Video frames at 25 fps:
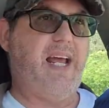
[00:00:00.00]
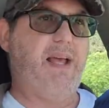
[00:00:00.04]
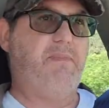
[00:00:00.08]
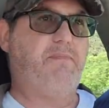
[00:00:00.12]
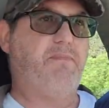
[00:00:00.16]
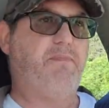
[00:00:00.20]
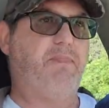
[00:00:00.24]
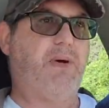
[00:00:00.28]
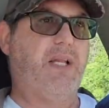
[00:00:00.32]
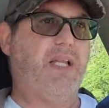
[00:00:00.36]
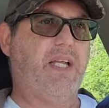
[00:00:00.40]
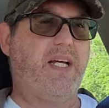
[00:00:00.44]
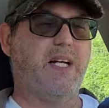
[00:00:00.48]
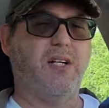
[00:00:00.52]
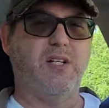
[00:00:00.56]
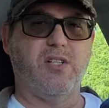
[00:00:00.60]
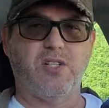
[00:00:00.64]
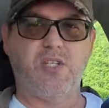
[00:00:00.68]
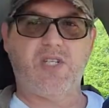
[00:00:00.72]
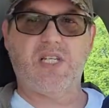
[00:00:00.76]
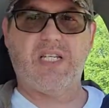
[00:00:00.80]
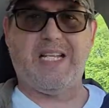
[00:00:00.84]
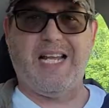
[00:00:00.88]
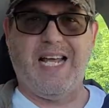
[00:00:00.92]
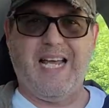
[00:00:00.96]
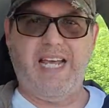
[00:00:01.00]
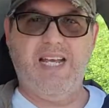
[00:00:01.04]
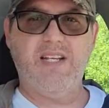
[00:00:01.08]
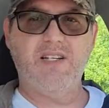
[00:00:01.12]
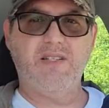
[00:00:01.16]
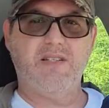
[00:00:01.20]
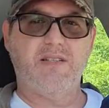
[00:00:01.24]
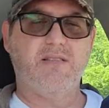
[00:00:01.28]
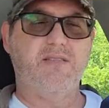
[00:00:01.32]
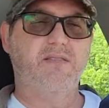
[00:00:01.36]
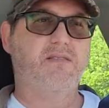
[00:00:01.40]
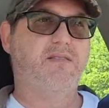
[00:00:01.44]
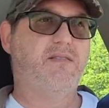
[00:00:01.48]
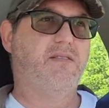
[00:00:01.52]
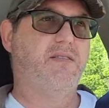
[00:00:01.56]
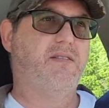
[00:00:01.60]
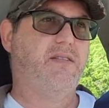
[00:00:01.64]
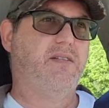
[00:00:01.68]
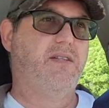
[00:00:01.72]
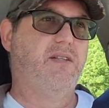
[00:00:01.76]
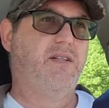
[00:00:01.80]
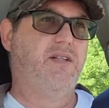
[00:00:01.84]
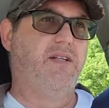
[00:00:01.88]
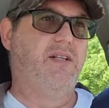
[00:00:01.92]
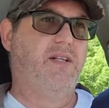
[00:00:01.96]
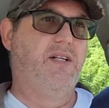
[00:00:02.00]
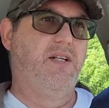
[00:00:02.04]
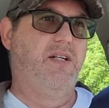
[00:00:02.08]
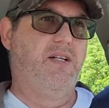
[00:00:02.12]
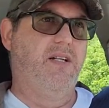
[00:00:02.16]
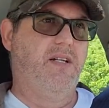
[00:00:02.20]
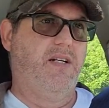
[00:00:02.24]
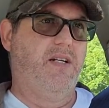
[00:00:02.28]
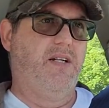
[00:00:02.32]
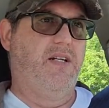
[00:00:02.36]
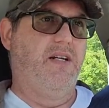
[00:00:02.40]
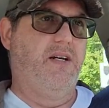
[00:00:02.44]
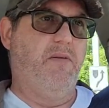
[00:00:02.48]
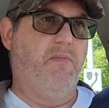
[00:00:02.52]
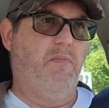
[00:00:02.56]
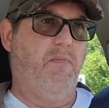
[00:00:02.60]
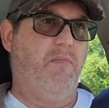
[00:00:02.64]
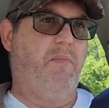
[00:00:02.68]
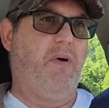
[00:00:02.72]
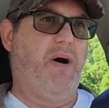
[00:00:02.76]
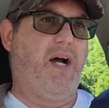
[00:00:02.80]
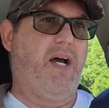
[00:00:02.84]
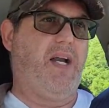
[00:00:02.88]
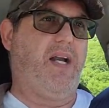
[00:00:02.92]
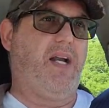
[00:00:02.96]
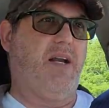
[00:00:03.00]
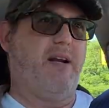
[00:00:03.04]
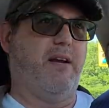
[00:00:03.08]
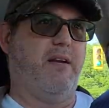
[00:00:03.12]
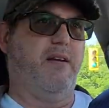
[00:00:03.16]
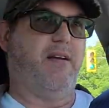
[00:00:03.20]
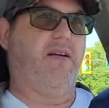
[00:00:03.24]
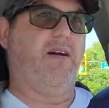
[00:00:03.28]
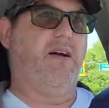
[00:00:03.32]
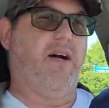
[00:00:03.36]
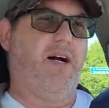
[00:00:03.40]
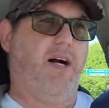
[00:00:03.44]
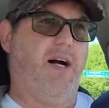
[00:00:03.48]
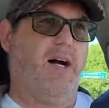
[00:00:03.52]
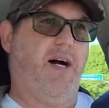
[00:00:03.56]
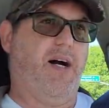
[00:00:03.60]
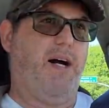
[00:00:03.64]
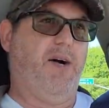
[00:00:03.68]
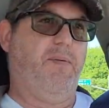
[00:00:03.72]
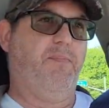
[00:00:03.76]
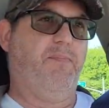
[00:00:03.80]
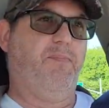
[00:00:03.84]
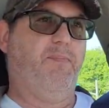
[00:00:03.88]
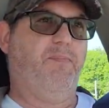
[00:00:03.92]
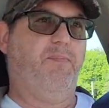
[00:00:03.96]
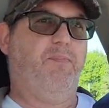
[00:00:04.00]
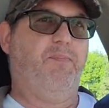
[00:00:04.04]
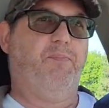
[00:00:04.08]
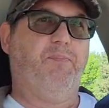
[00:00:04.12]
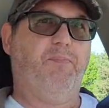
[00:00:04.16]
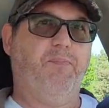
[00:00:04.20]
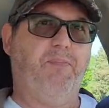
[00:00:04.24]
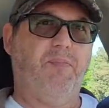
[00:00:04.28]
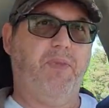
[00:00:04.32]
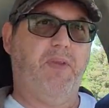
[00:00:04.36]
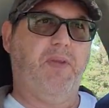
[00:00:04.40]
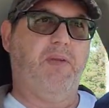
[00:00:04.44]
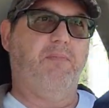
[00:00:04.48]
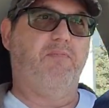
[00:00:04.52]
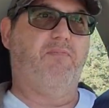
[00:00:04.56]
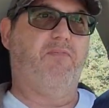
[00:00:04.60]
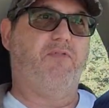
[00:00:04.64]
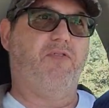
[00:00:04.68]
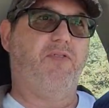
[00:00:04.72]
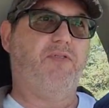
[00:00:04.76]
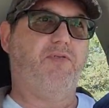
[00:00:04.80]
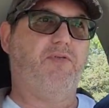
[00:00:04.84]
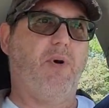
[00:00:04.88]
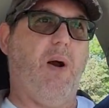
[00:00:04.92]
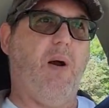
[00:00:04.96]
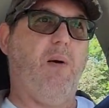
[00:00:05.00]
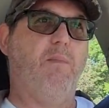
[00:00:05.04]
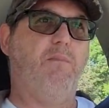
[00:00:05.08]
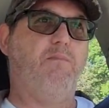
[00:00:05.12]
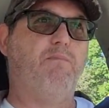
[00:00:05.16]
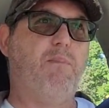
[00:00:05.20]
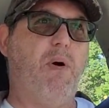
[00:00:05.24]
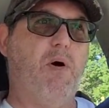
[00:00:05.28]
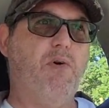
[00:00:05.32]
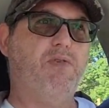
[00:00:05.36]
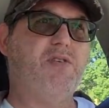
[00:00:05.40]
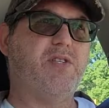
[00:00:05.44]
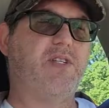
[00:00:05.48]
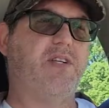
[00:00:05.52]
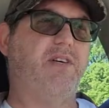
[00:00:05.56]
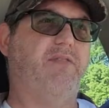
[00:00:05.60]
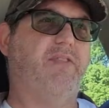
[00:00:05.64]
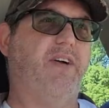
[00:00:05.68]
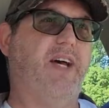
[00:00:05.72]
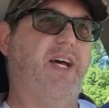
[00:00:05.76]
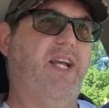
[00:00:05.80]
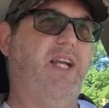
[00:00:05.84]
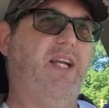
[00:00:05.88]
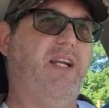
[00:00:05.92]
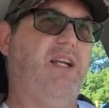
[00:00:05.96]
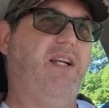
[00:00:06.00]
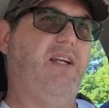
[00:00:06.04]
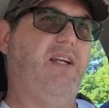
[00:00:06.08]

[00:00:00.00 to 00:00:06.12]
a political slant, but um, throughout most of it,